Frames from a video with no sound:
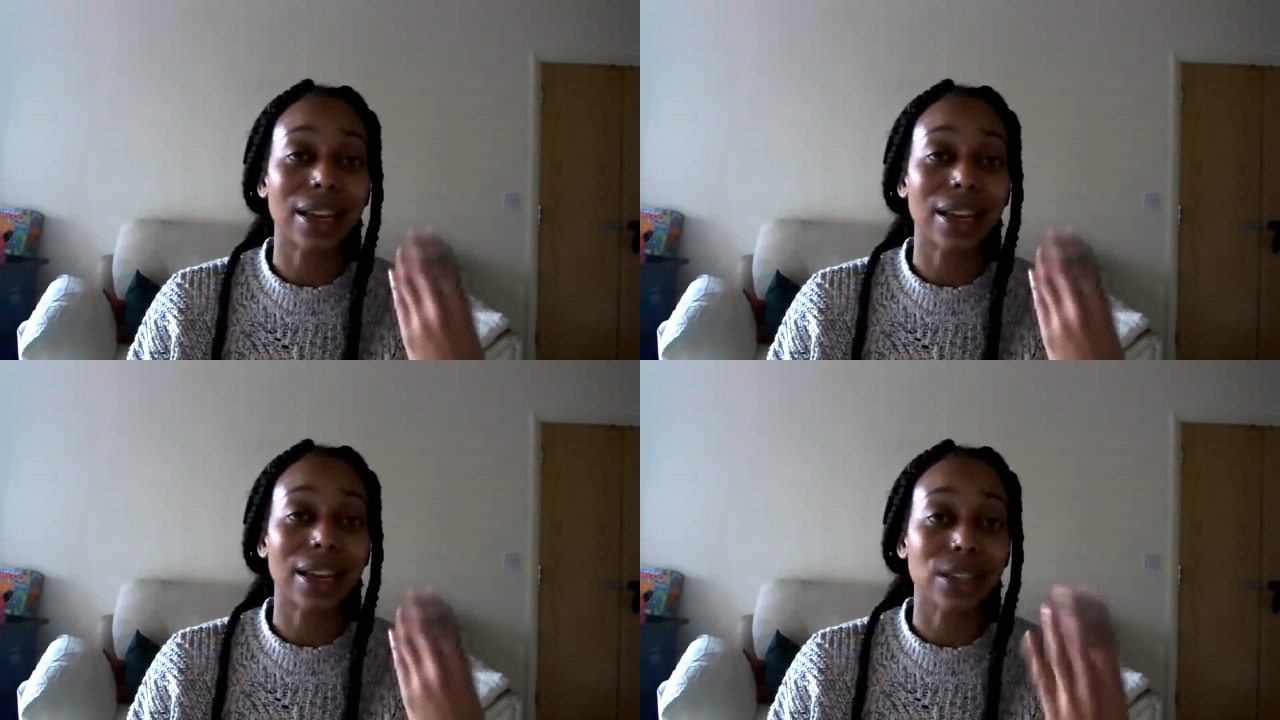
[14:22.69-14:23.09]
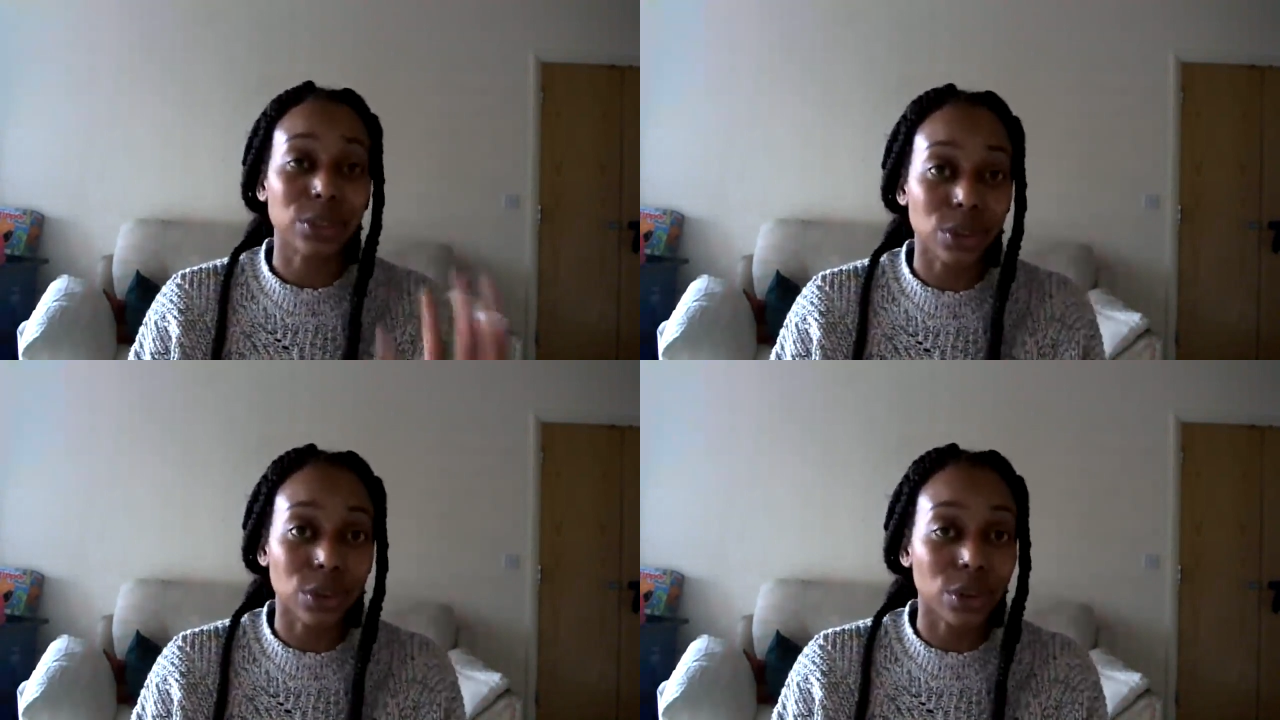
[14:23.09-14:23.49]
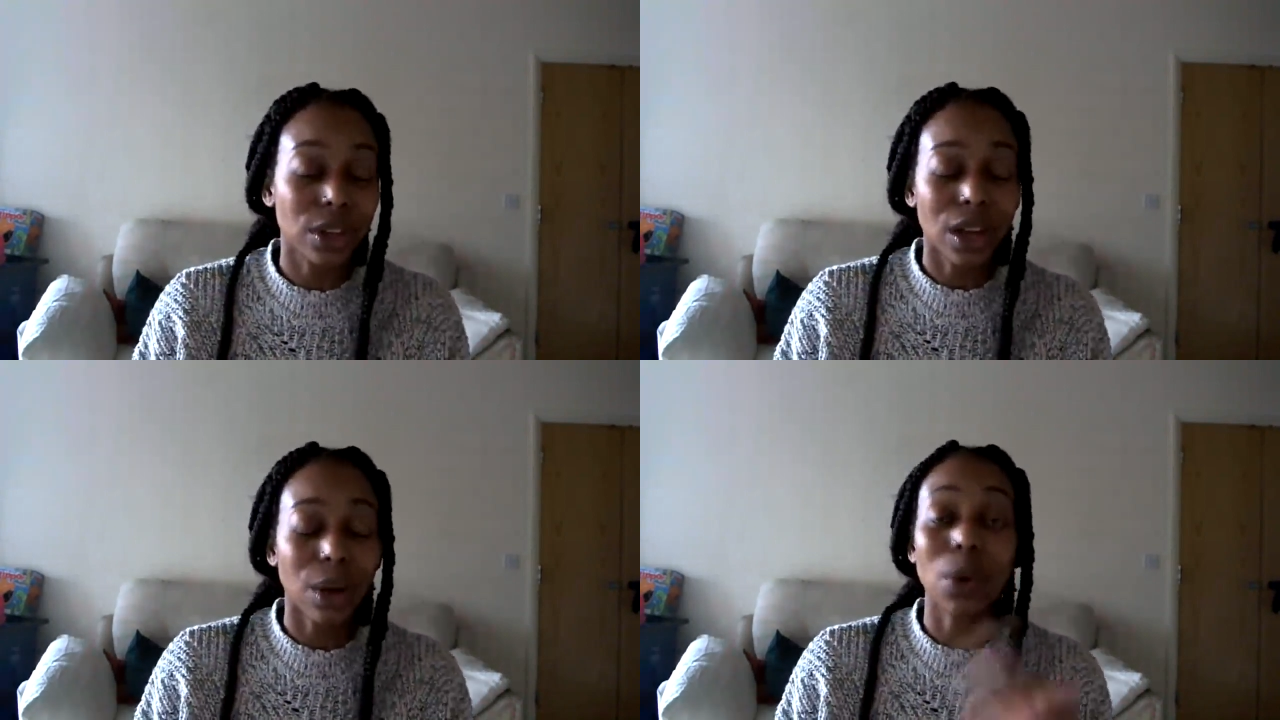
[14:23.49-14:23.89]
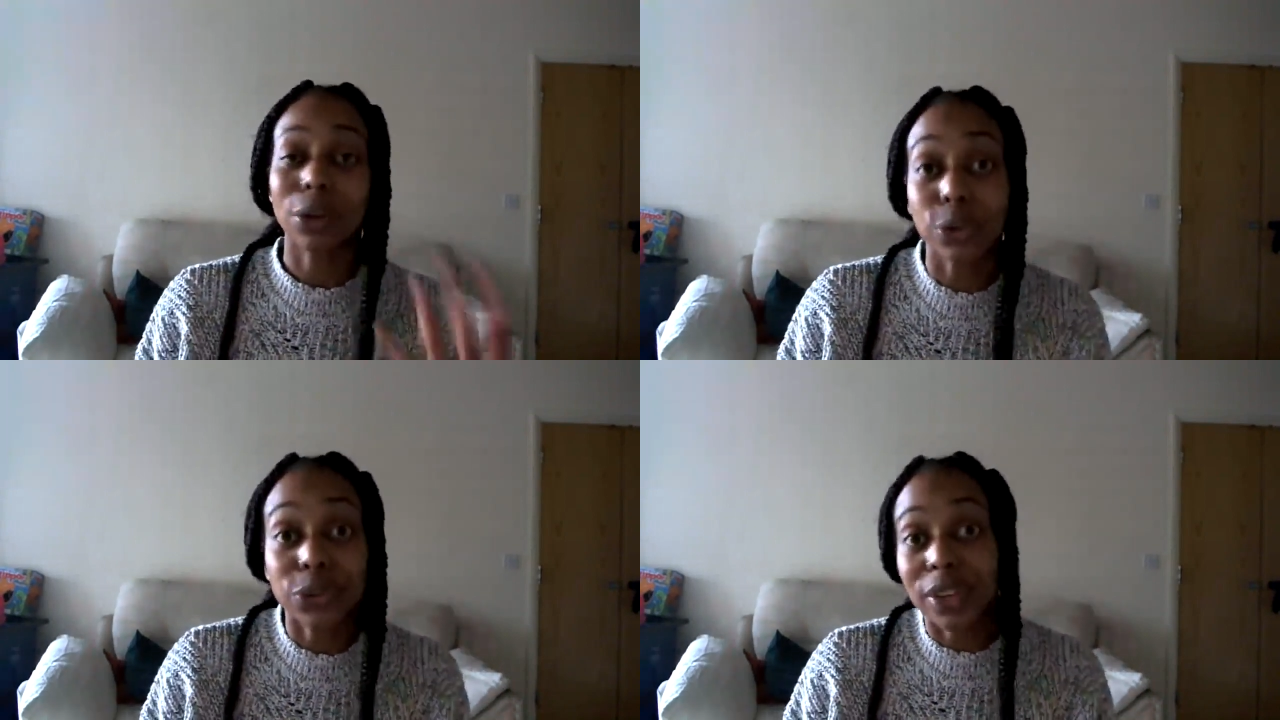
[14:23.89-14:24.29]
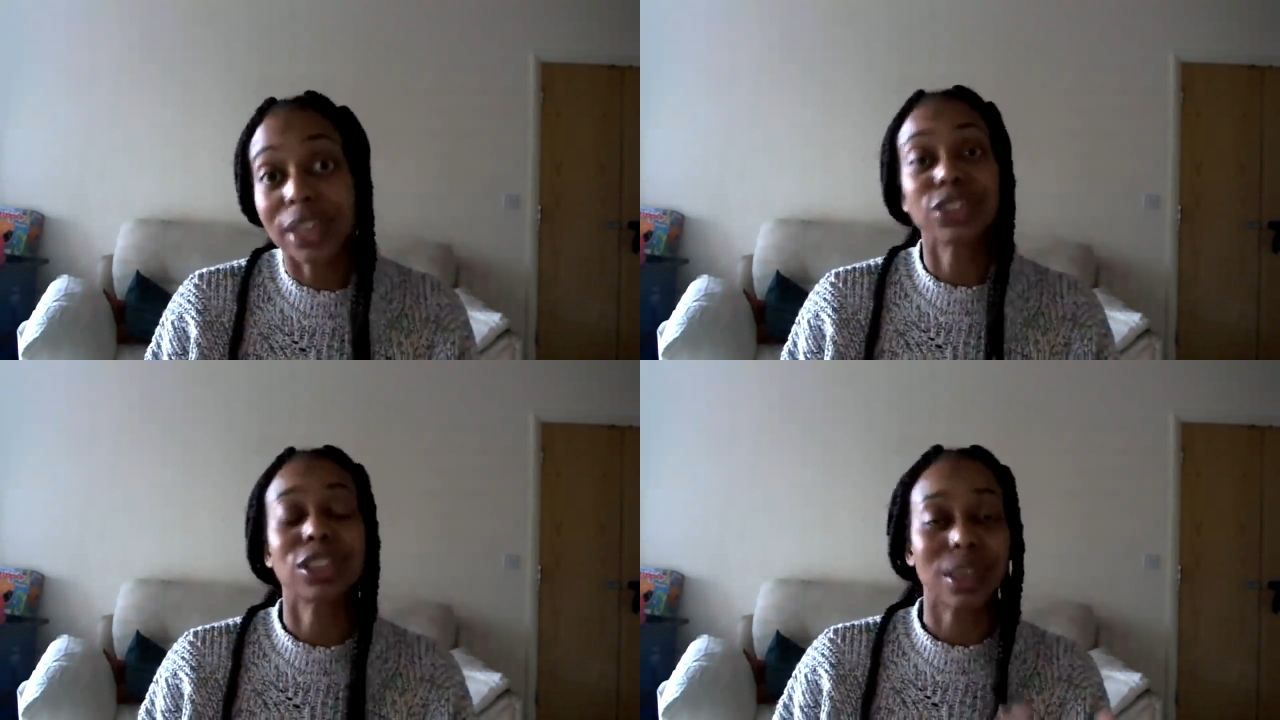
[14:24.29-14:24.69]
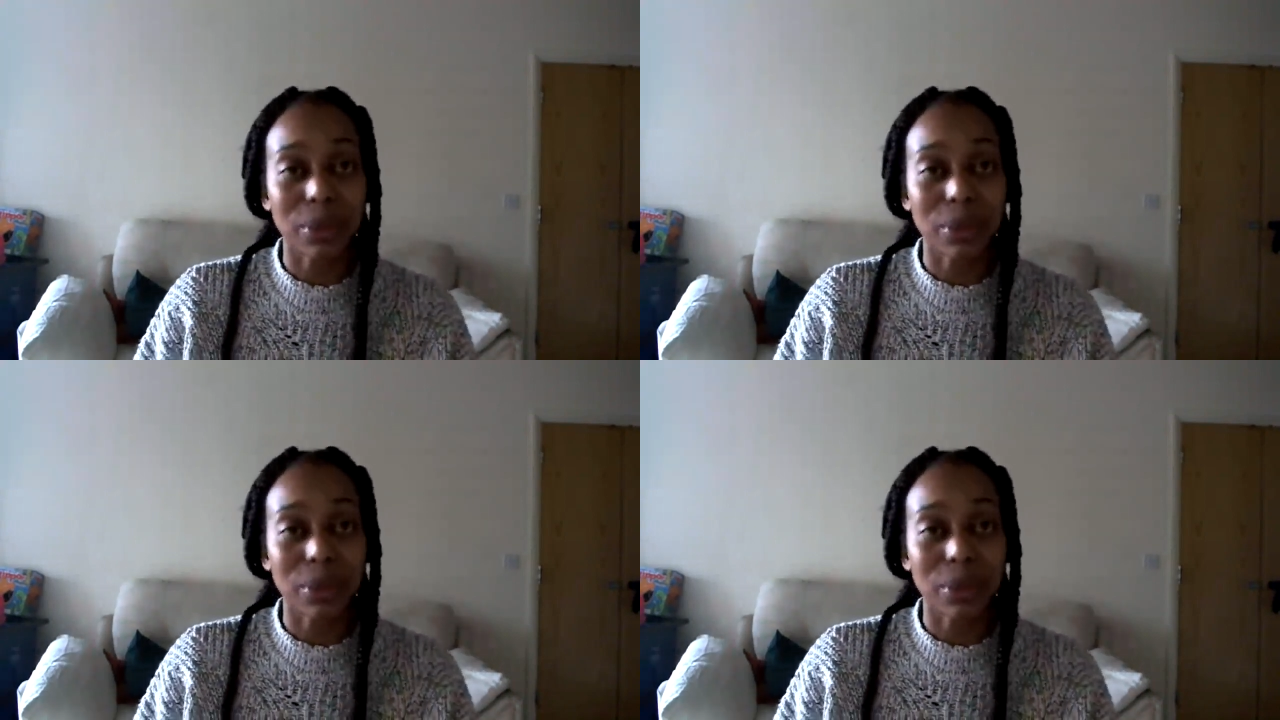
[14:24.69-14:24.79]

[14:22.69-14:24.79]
eggs or a wild-caught fish,